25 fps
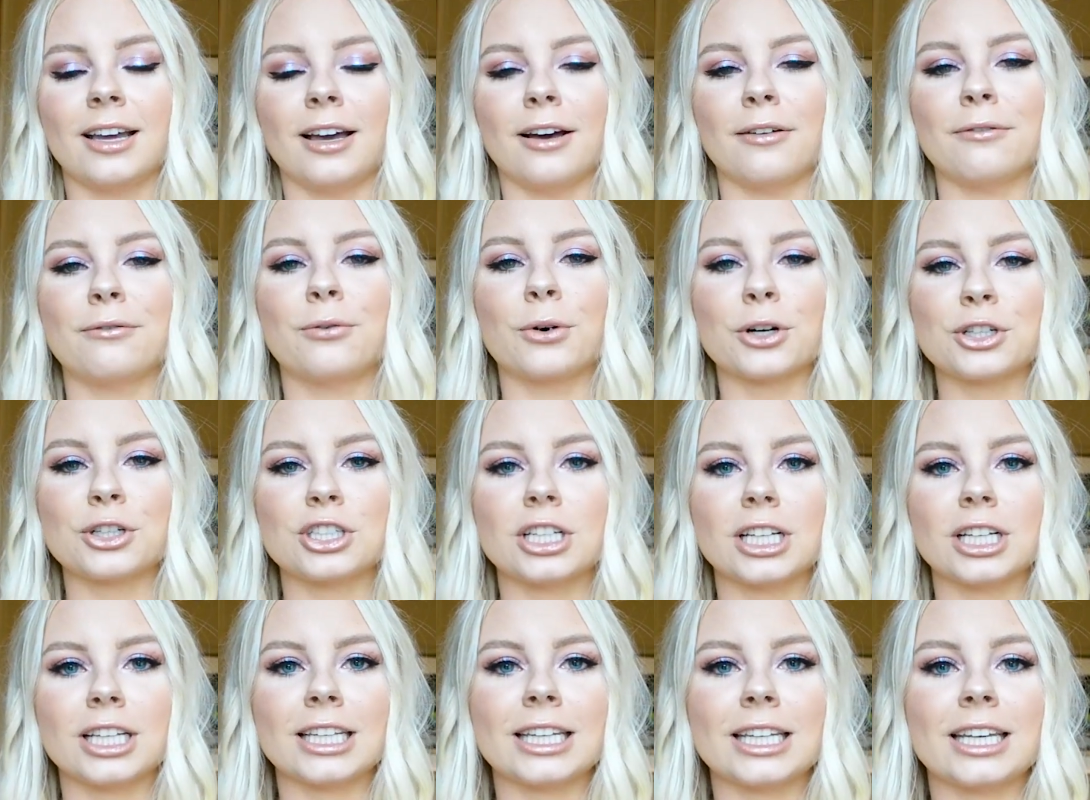
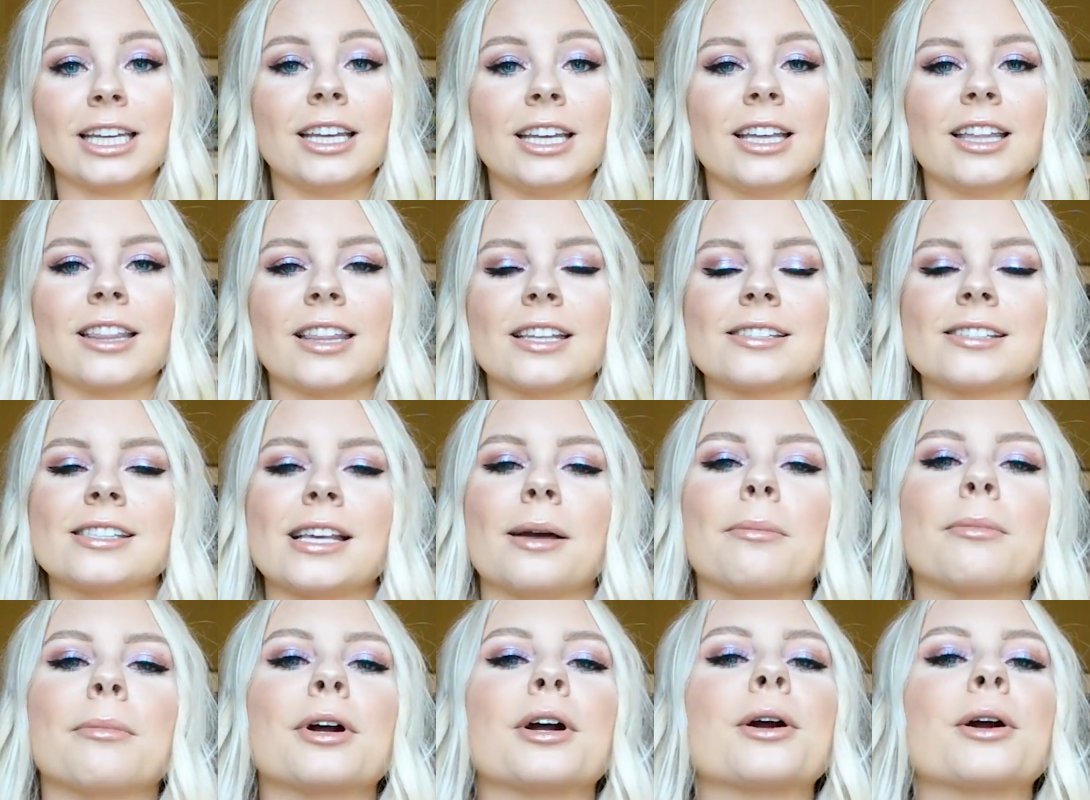Unfortunately, this
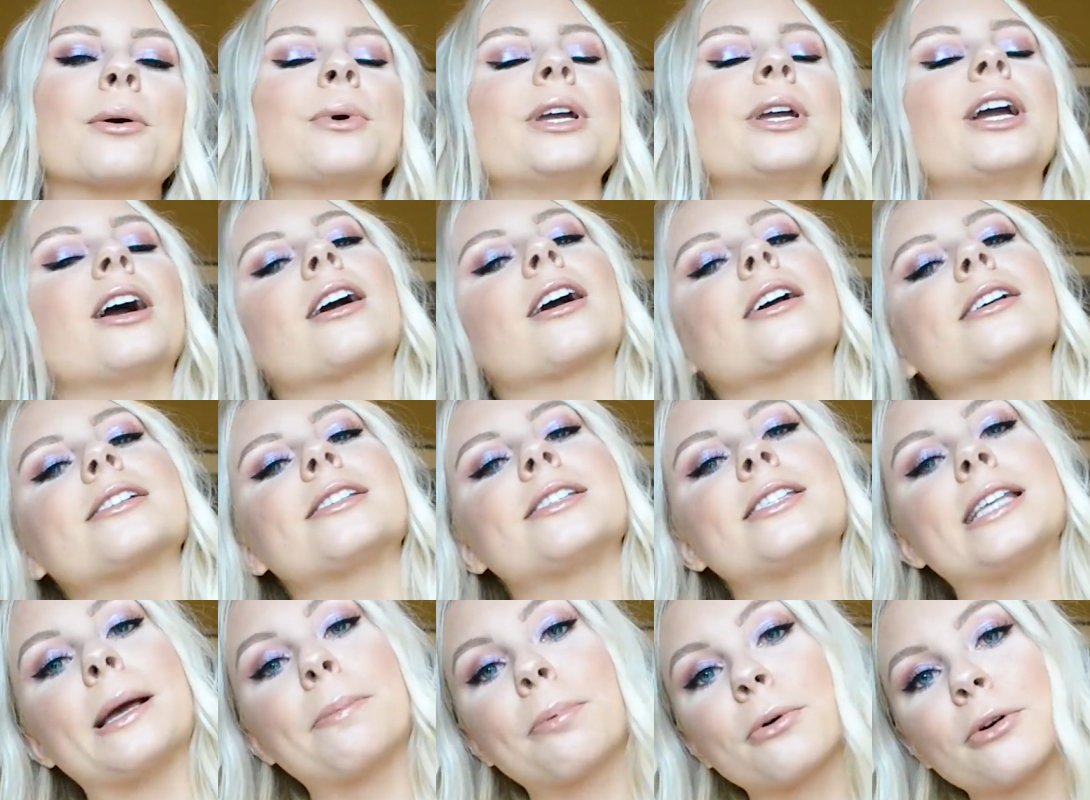summer we are
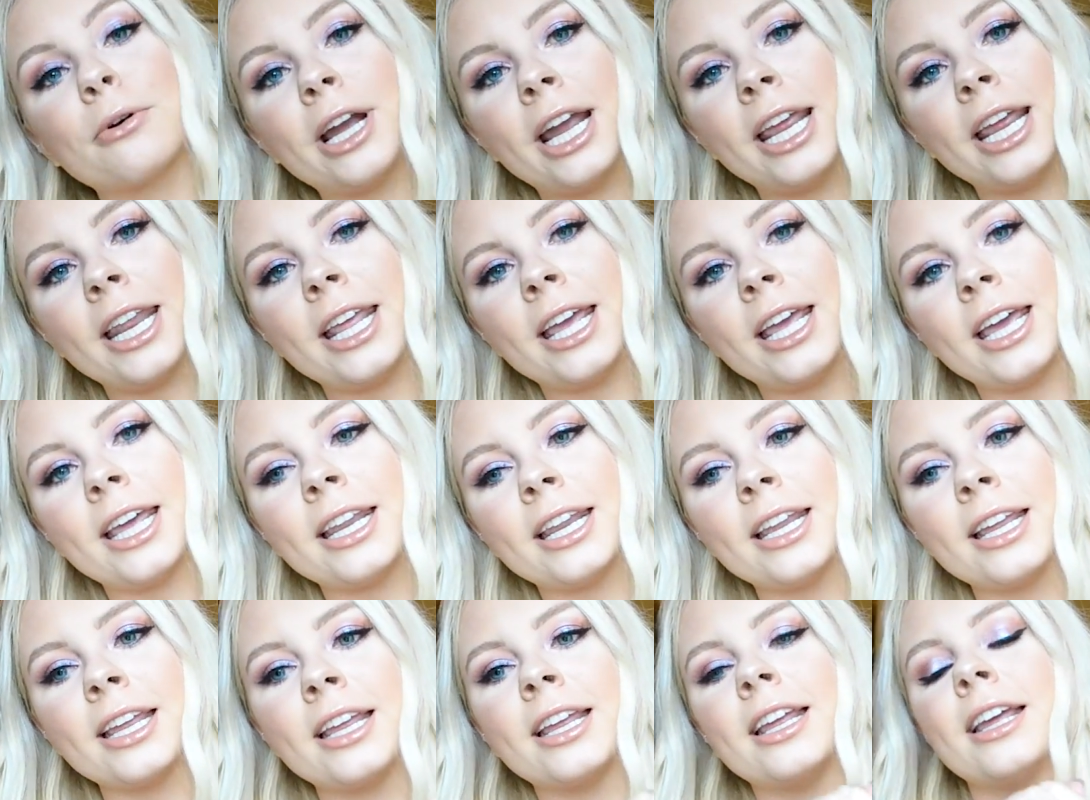separated.
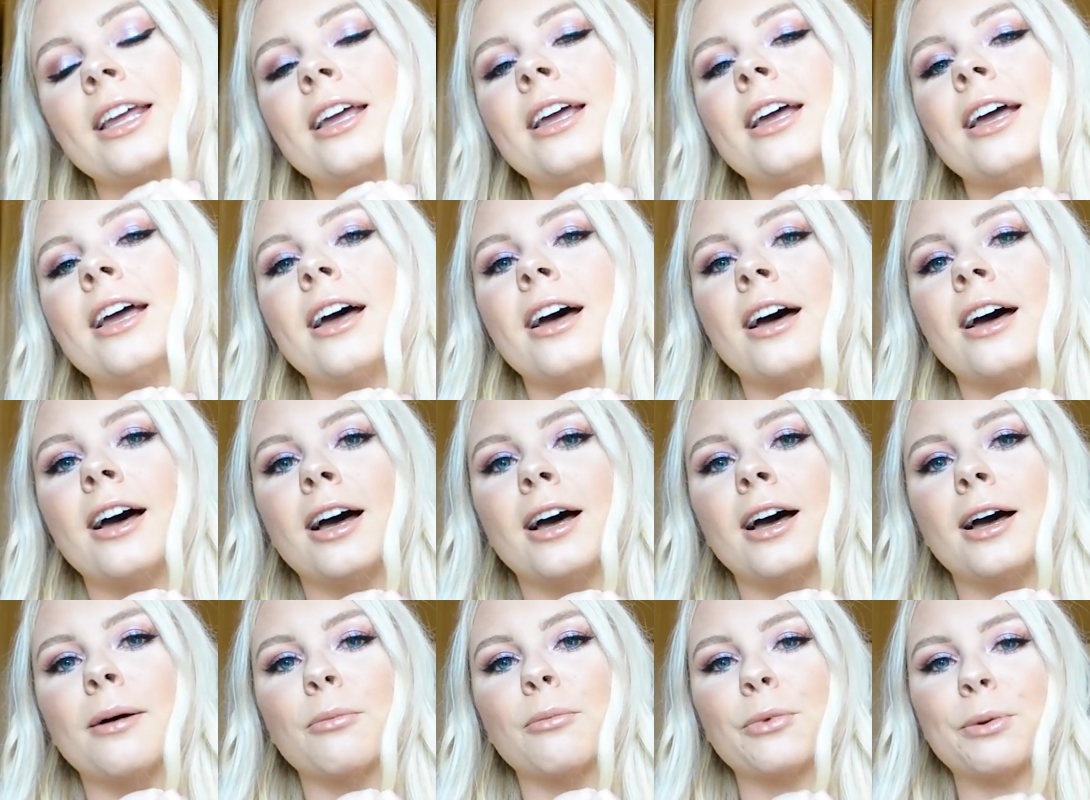
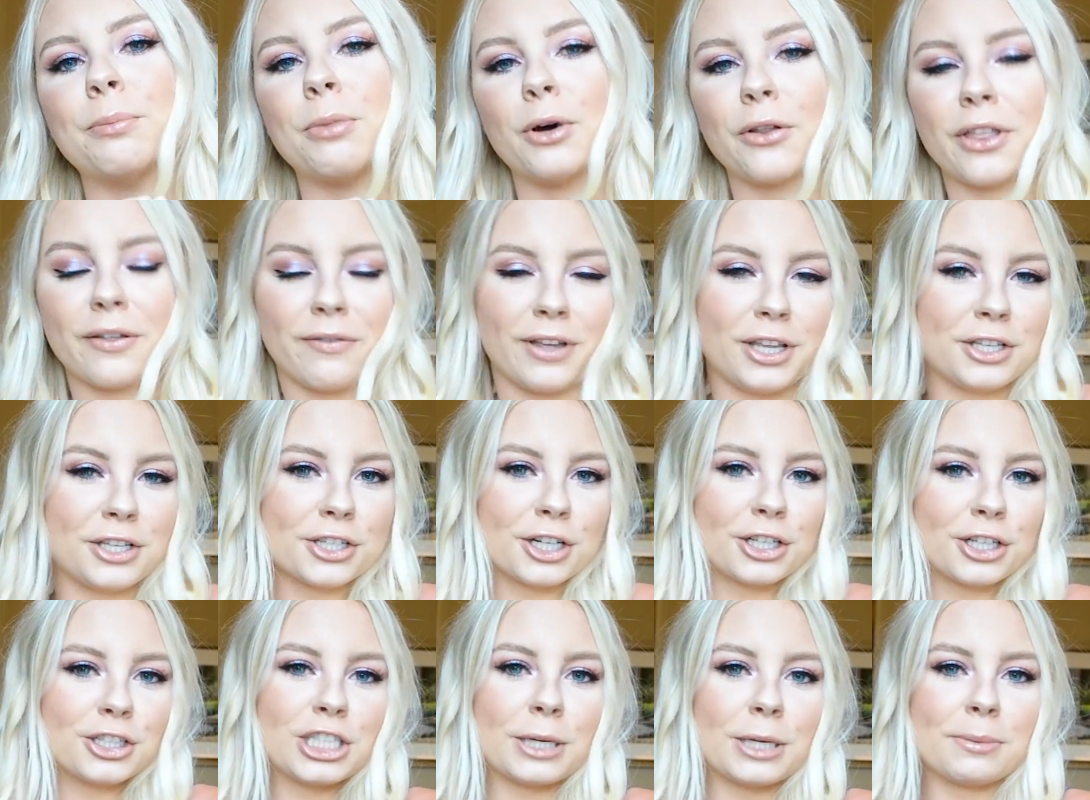We both have
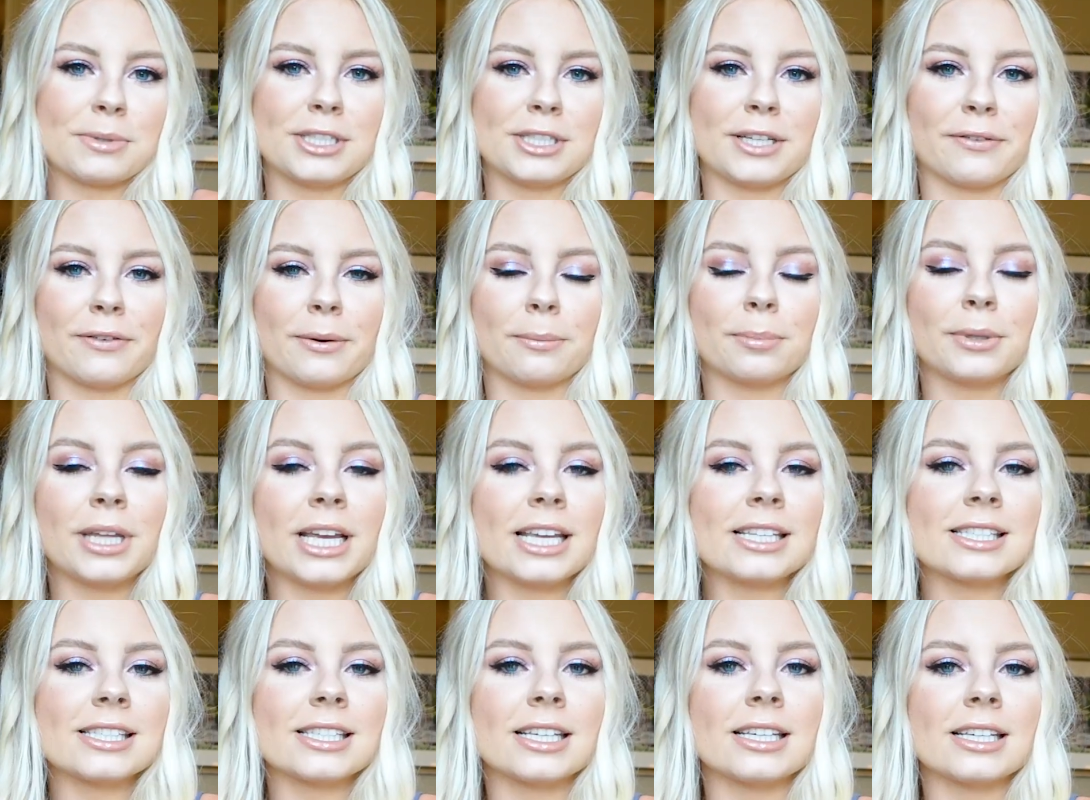internships in different
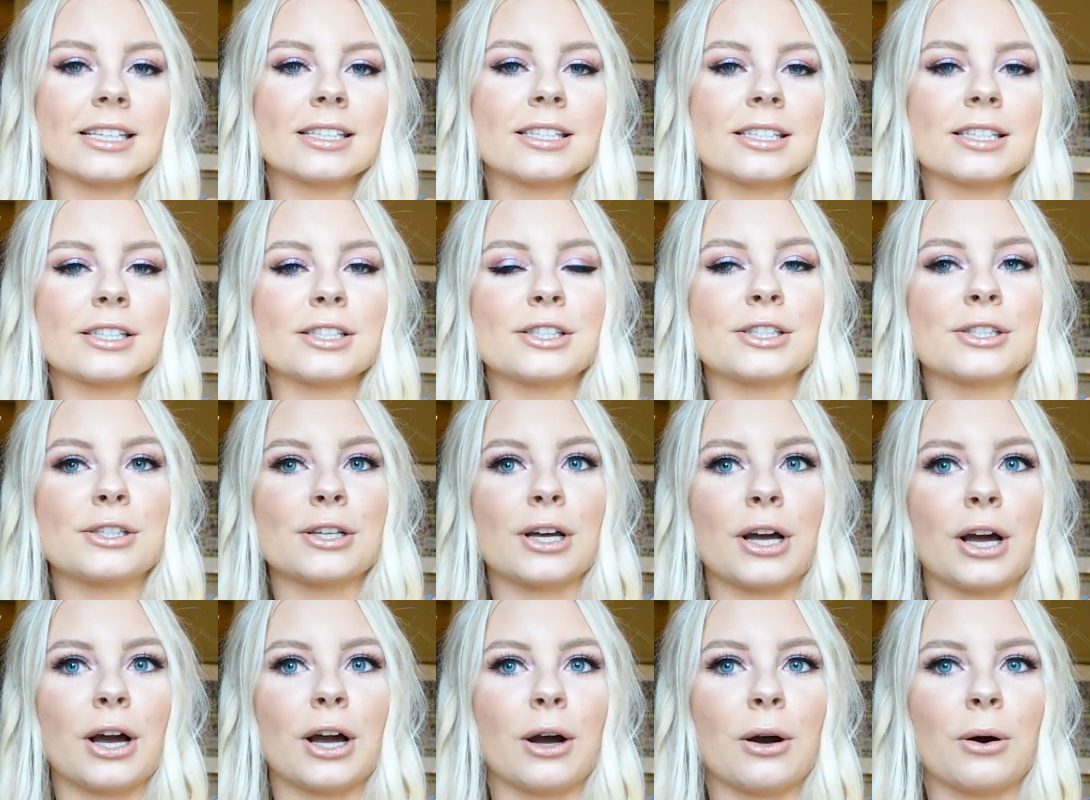places,
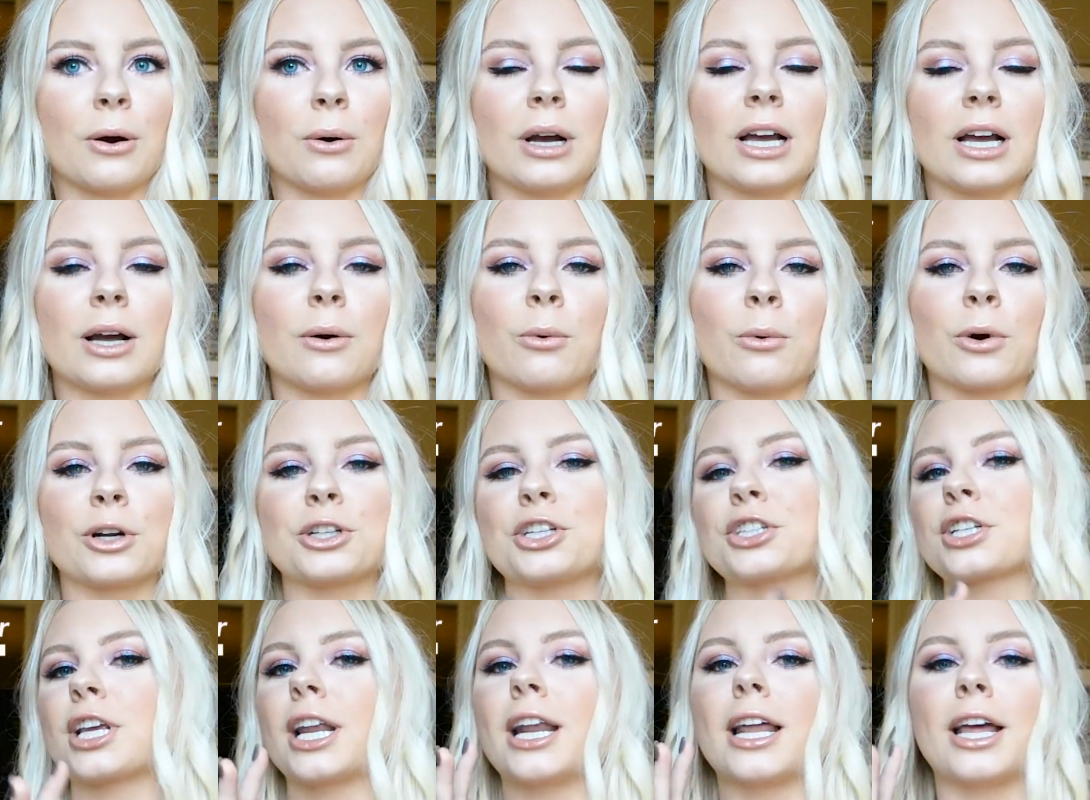so we're
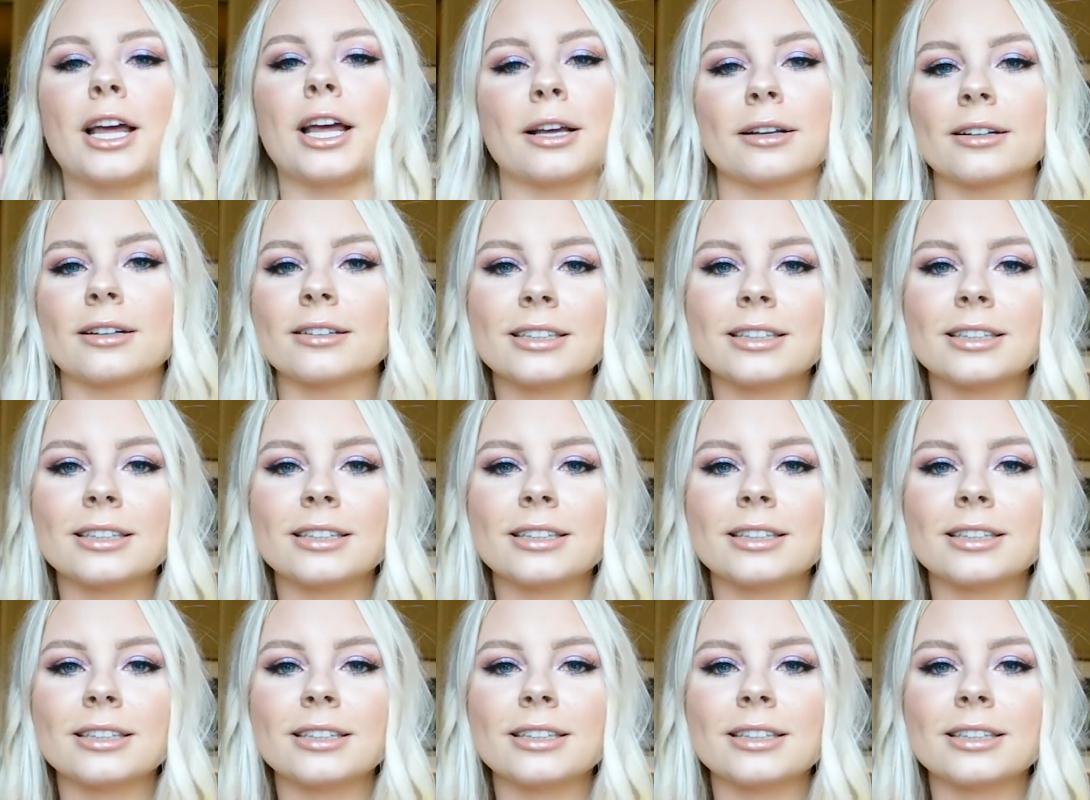just gonna